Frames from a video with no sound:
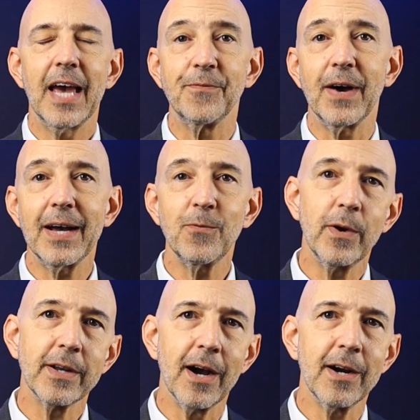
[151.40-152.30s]
A
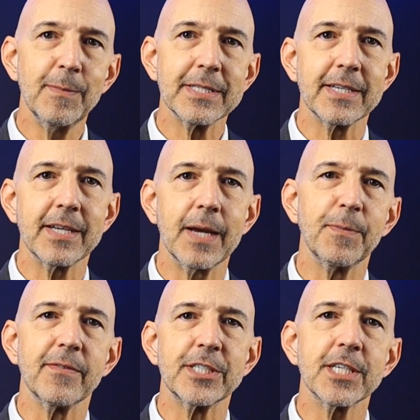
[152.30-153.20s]
5-1 ARM is a type
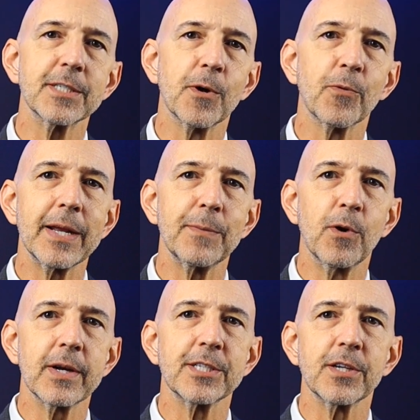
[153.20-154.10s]
of adjustable rate
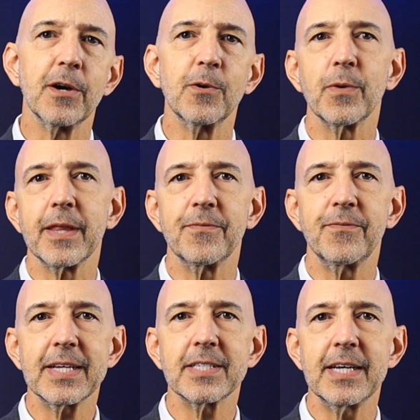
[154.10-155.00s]
mortgage loan with a
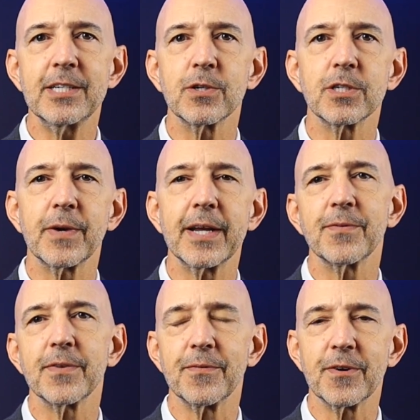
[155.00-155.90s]
fixed interest rate
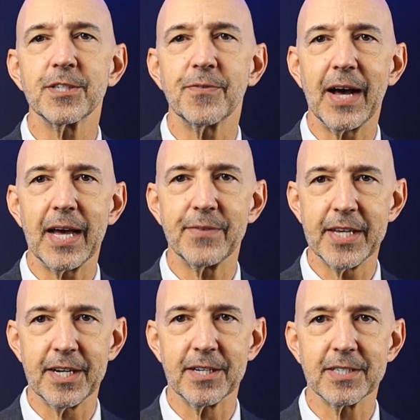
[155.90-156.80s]
for the first 5
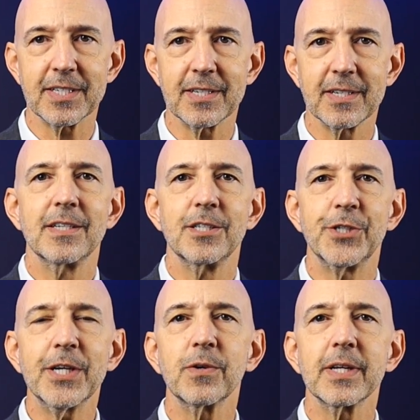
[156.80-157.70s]
years.
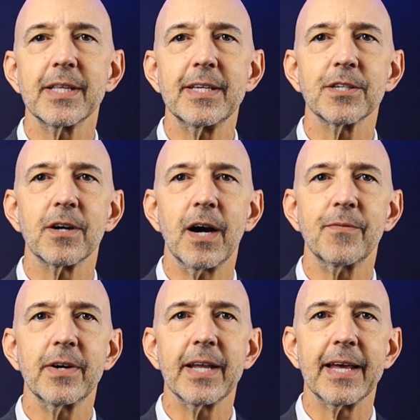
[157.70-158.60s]
Generally, these are
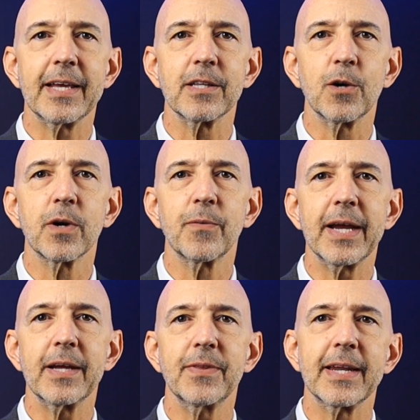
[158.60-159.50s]
offered at a lower
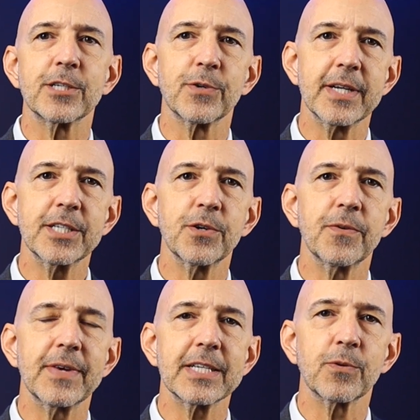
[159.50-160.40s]
rate than a traditional
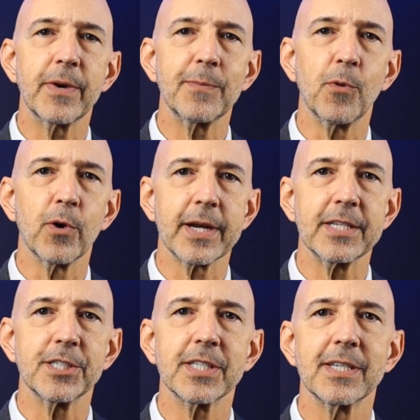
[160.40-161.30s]
fixed rate
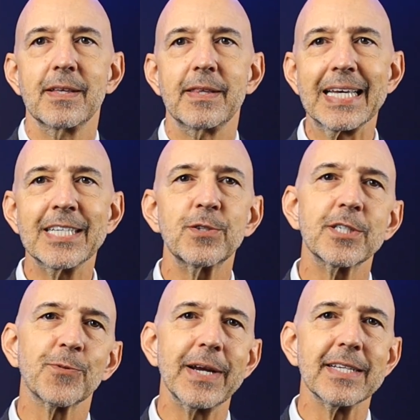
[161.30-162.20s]
mortgage. The
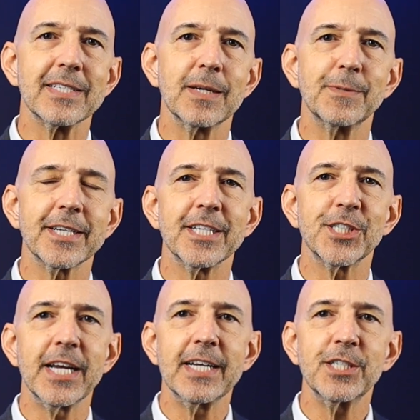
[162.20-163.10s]
interest rate is subject to
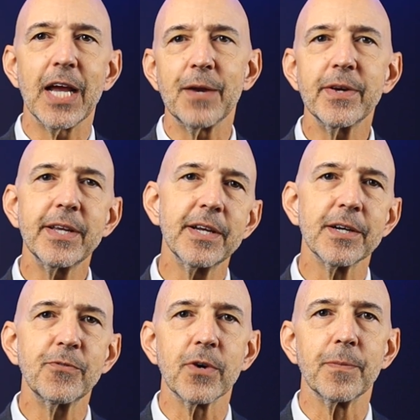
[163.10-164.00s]
change every
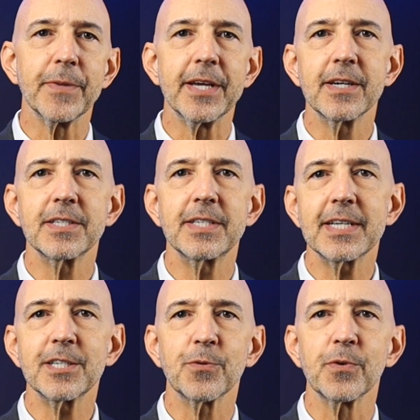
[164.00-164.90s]
year from year
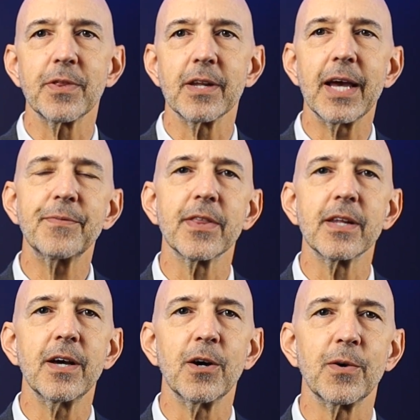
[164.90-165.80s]
6 through the life of the
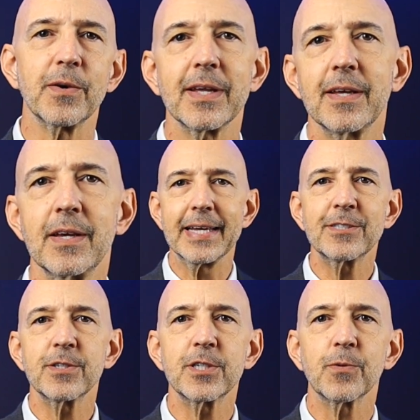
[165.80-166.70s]
loan. The
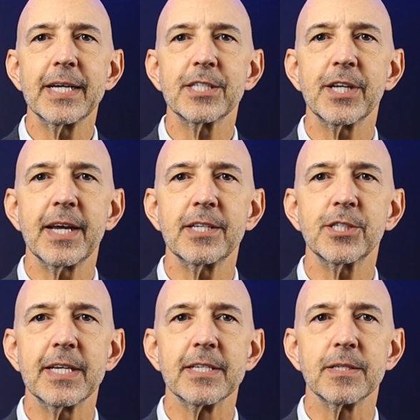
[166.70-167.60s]
interest rate
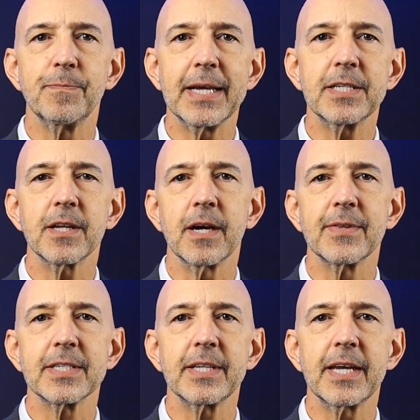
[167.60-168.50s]
change is based on
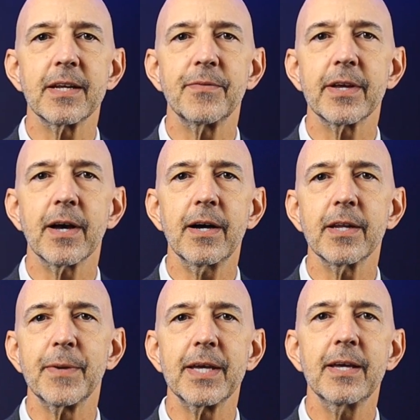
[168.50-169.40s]
the state of the
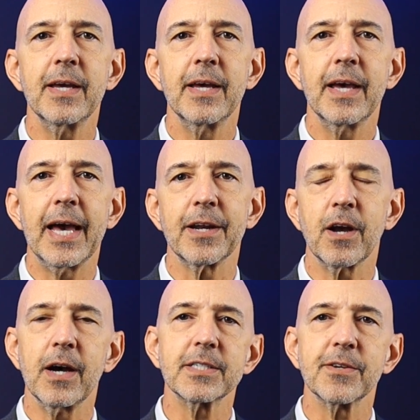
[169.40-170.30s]
economy and
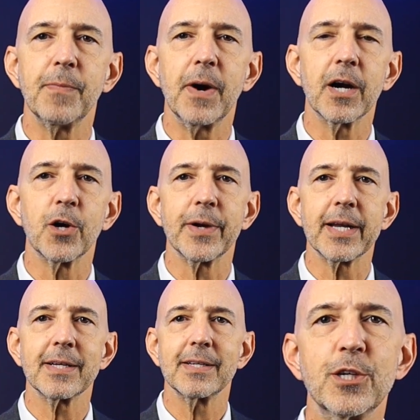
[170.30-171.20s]
cost of
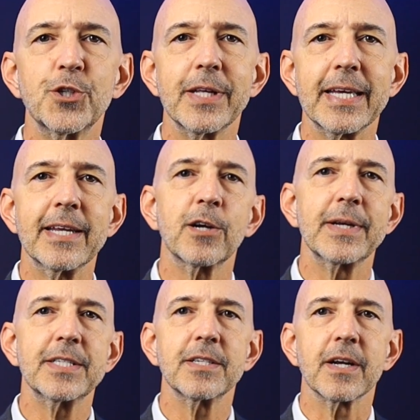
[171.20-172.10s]
borrowing. Usually
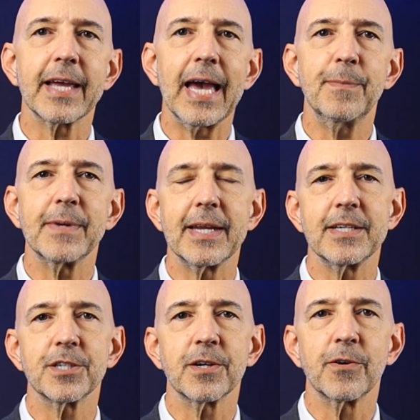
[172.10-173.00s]
increases are capped at a
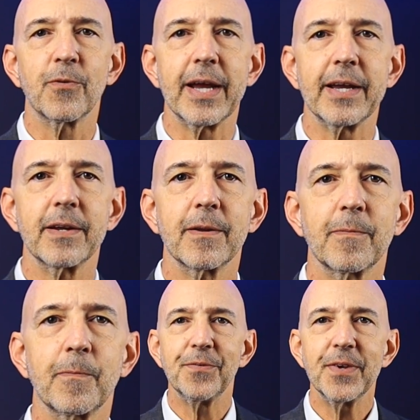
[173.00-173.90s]
certain rate.
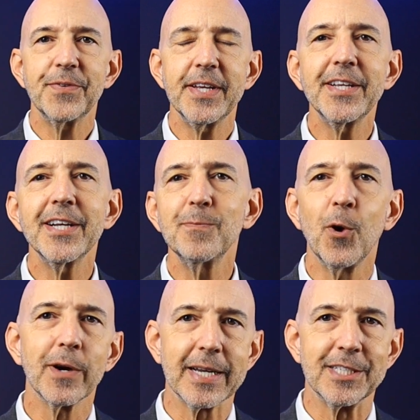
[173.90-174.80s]
The 15-year
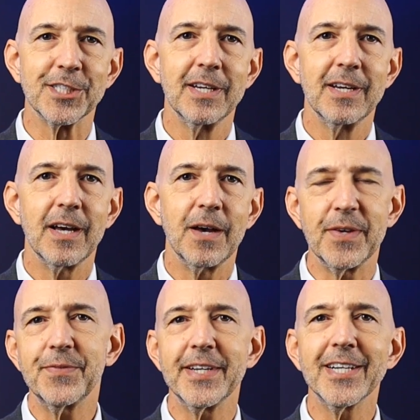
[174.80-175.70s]
mortgage. A
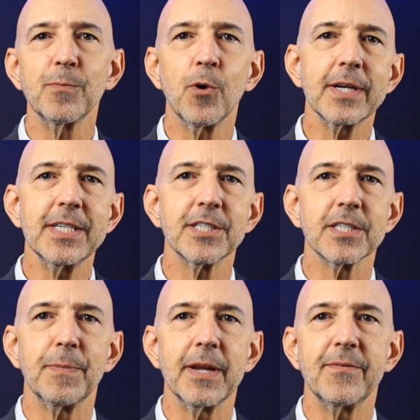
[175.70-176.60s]
15-year mortgage
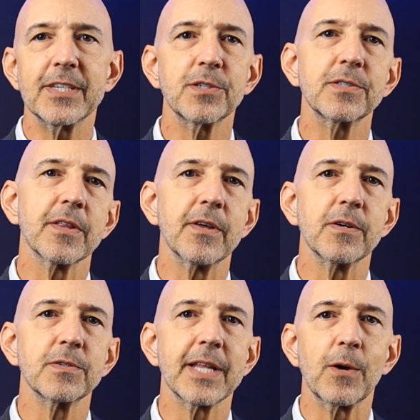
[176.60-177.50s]
is beneficial to
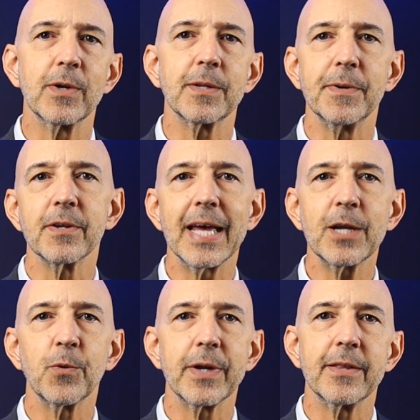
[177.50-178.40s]
those that want to build
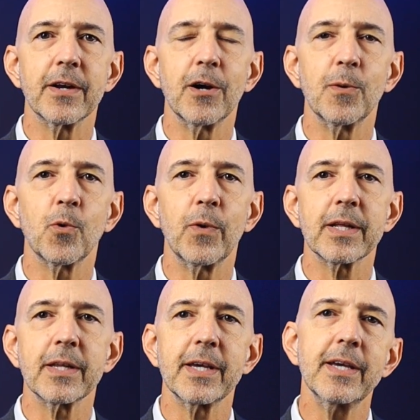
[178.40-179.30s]
equity in their home
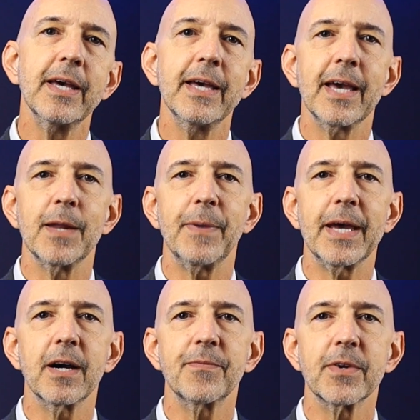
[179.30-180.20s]
quickly and
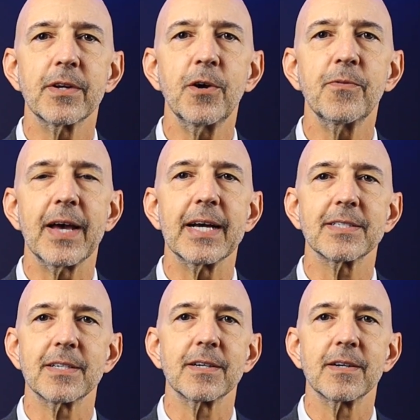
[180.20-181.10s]
pay off their loan
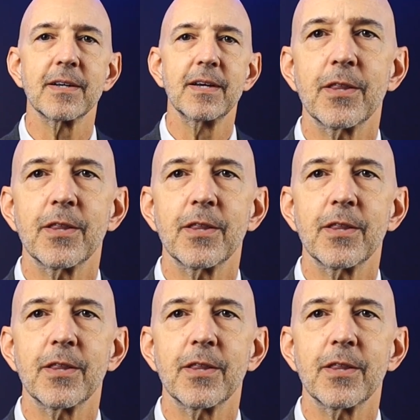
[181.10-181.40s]
faster.